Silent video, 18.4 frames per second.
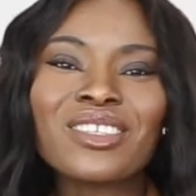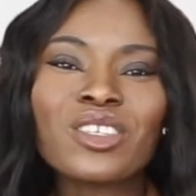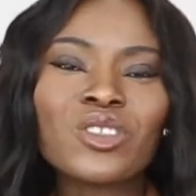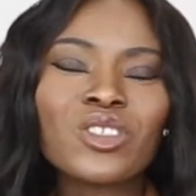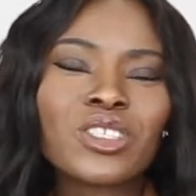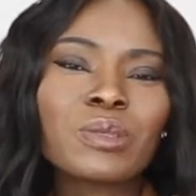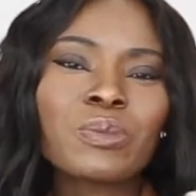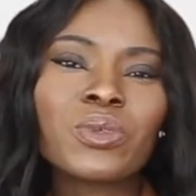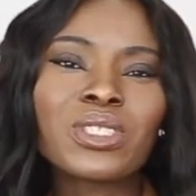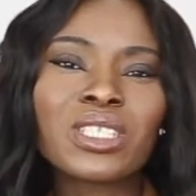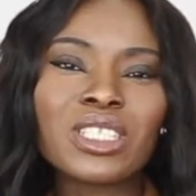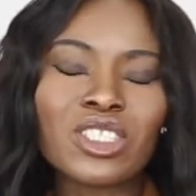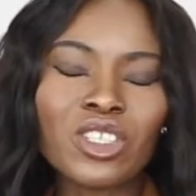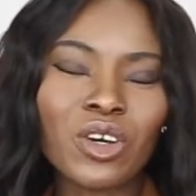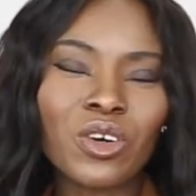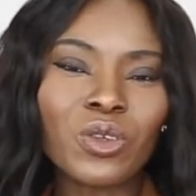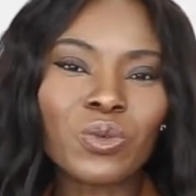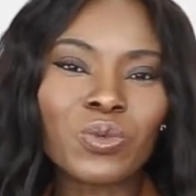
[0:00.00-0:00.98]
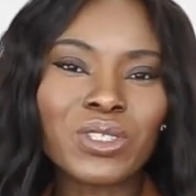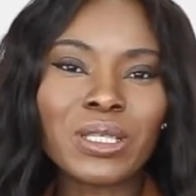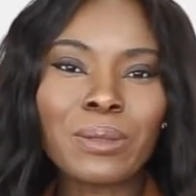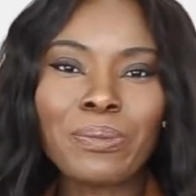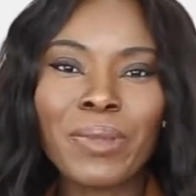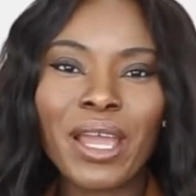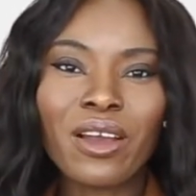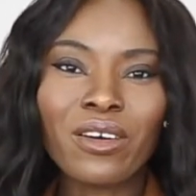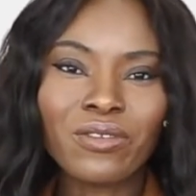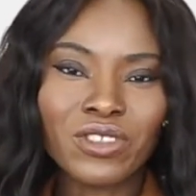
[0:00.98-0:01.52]
You just put it on with a
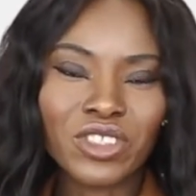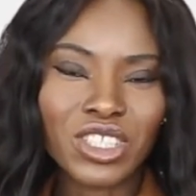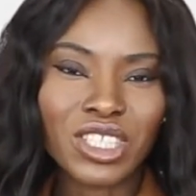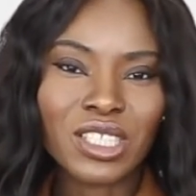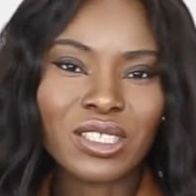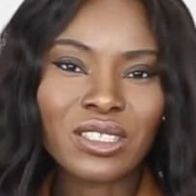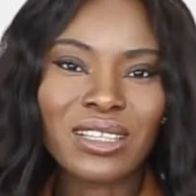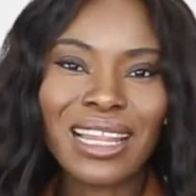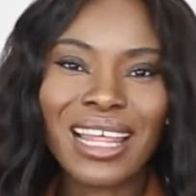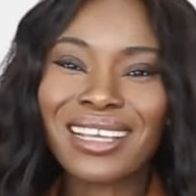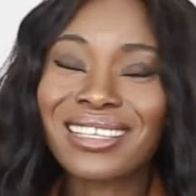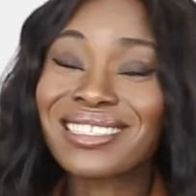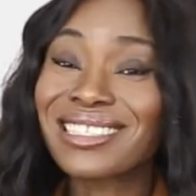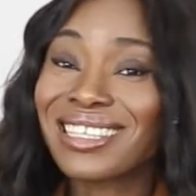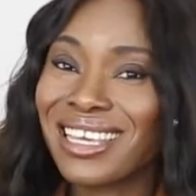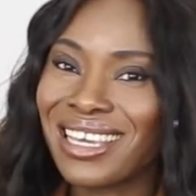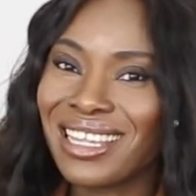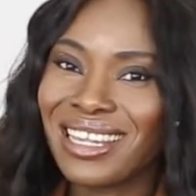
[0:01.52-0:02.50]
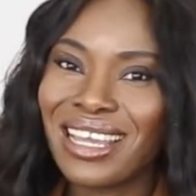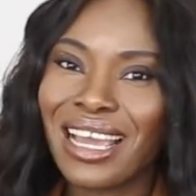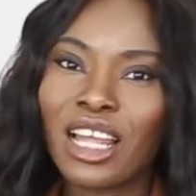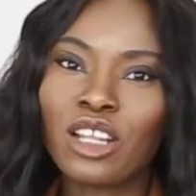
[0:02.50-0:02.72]
pair of jeans, like skinny.